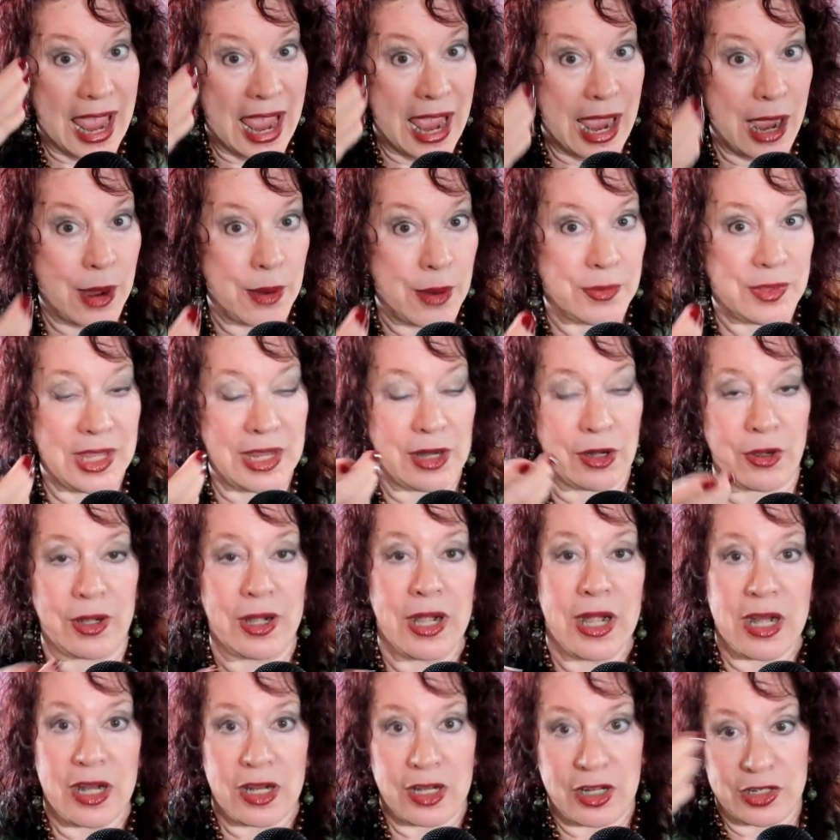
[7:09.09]
how they are
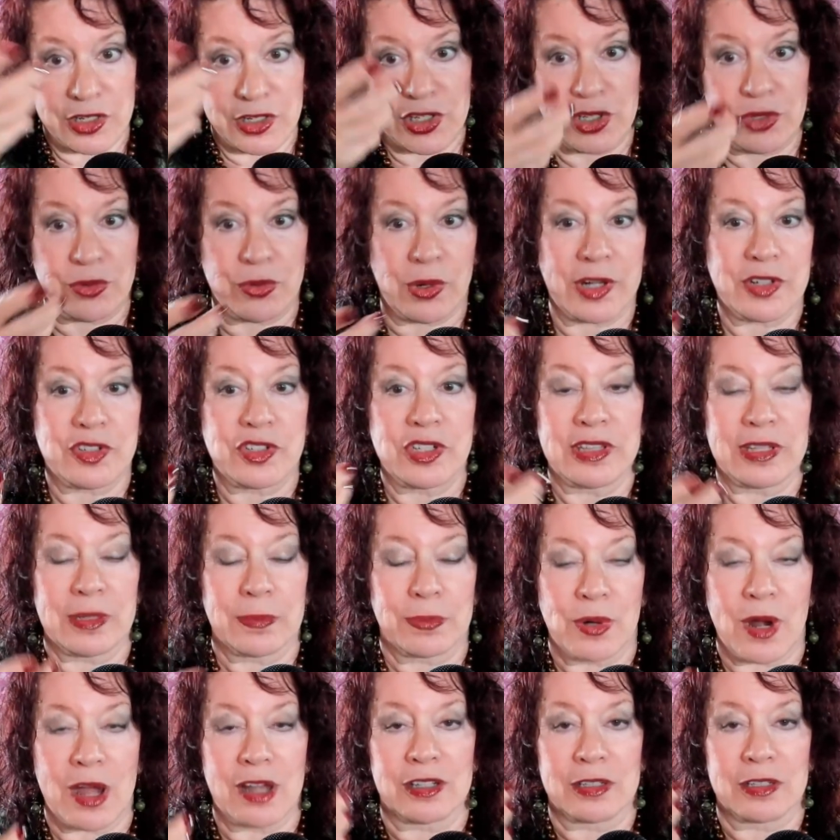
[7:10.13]
constructing the
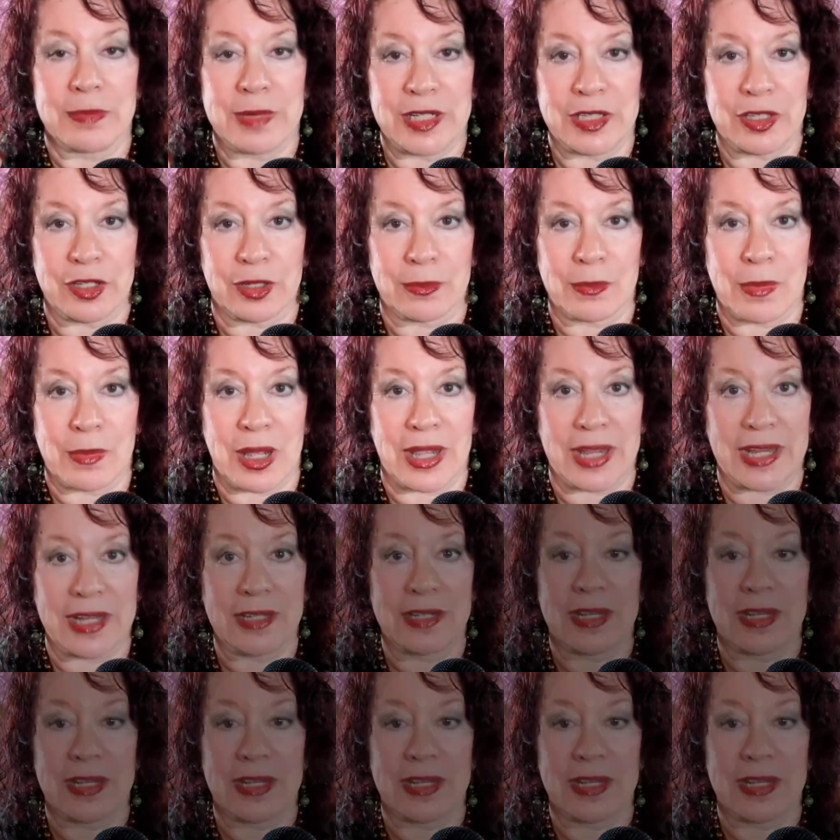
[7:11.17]
problem in their mind.